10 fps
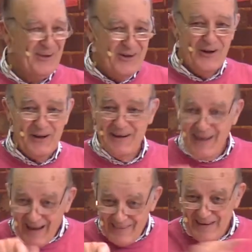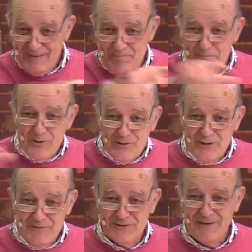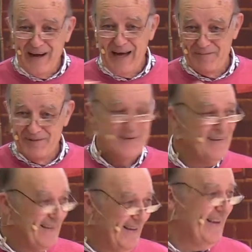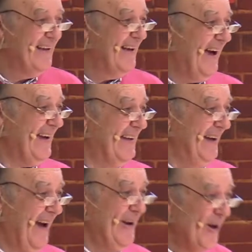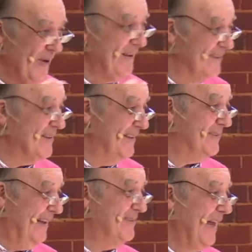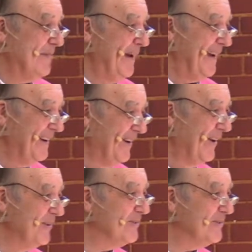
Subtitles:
You know, that person you described, I know it's like me, you know.